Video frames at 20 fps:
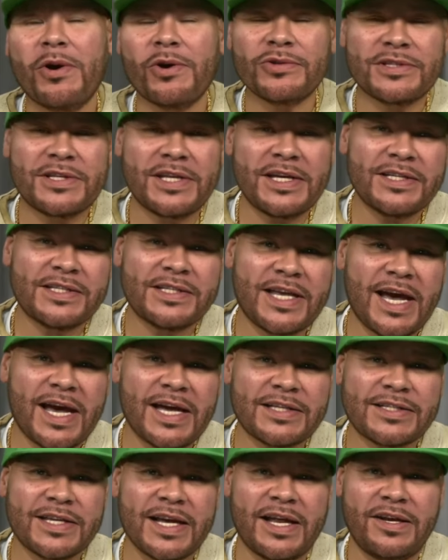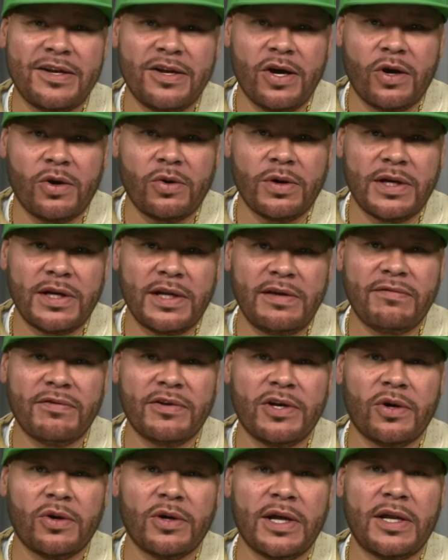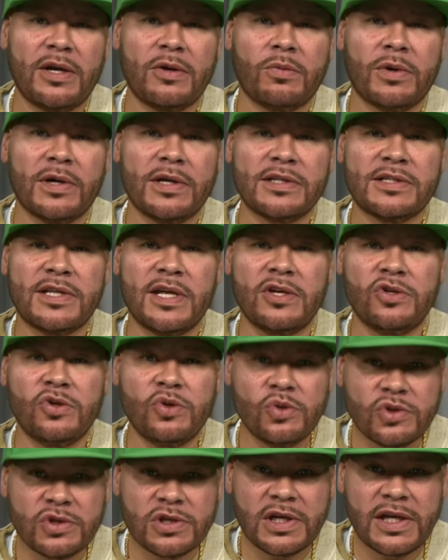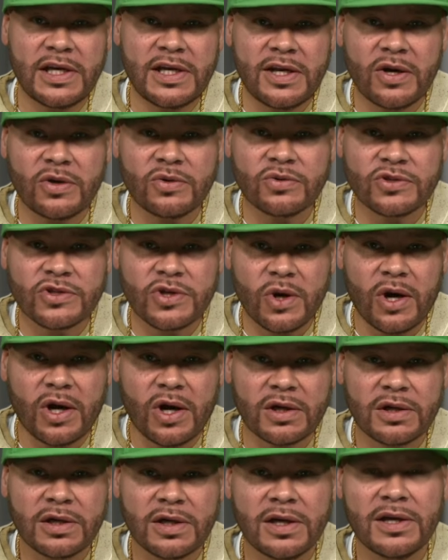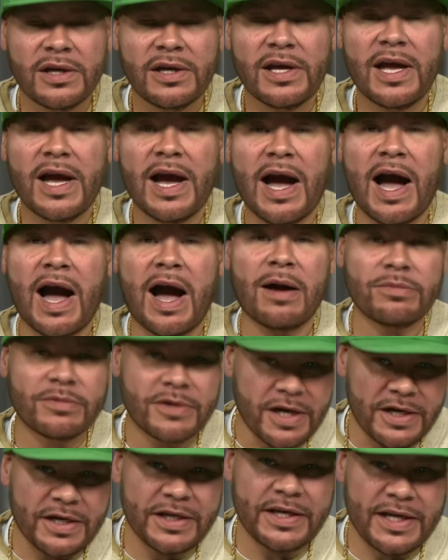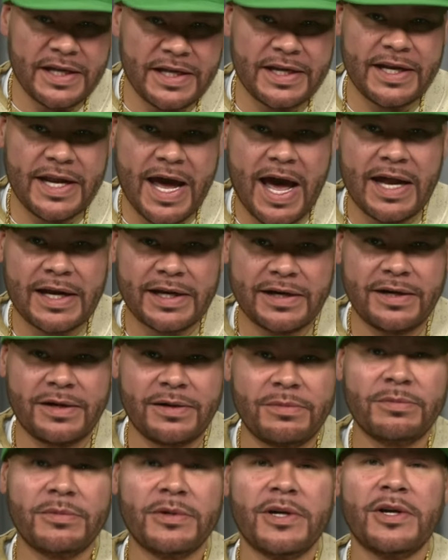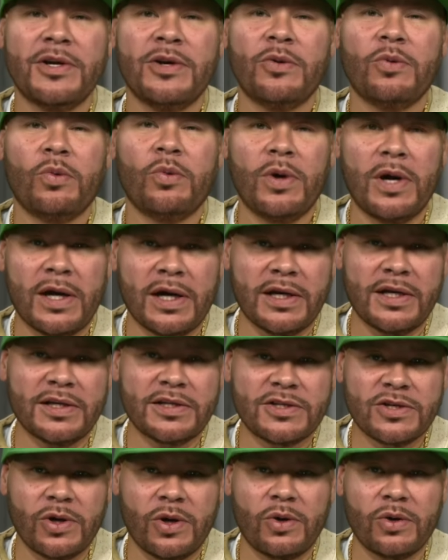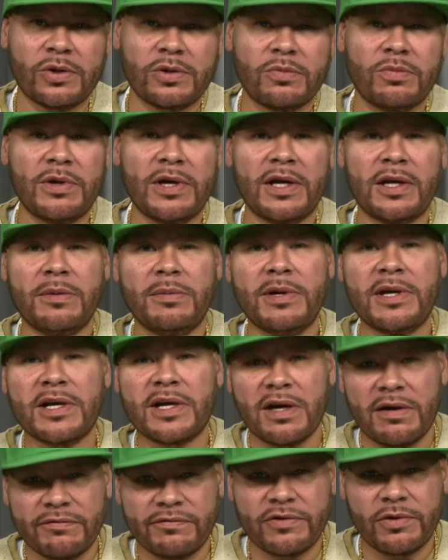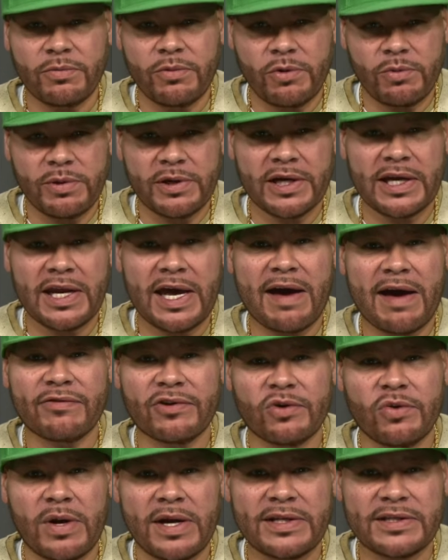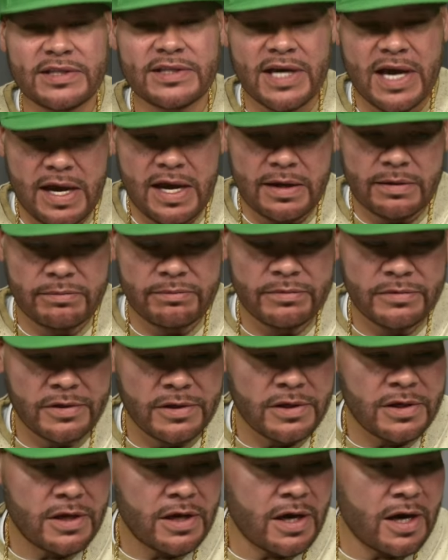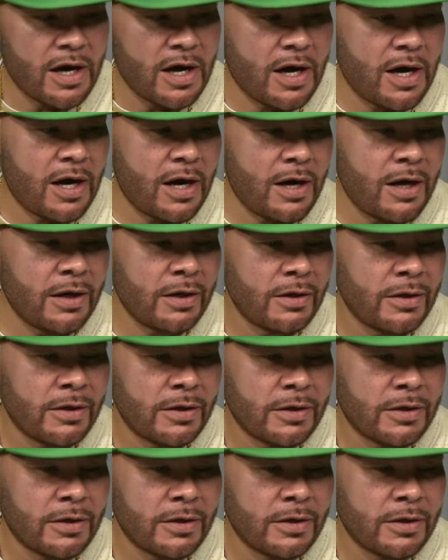most of these guests I know, and even though they're the ones that usually don't talk, I'm going to get it out of them. We're going to talk. We're going to be comfortable. We're going to have a great time. Uh,